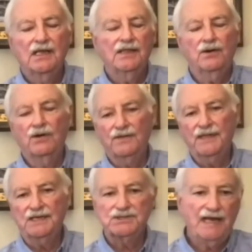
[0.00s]
the whole
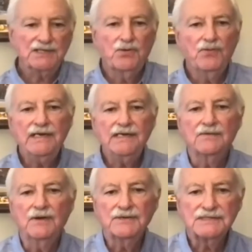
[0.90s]
thing. So that's what we did.
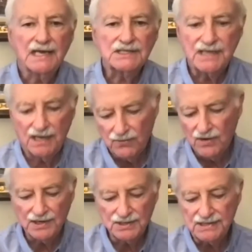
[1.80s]
We were textile
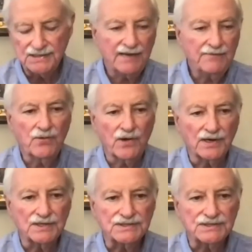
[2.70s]
workers and labor workers.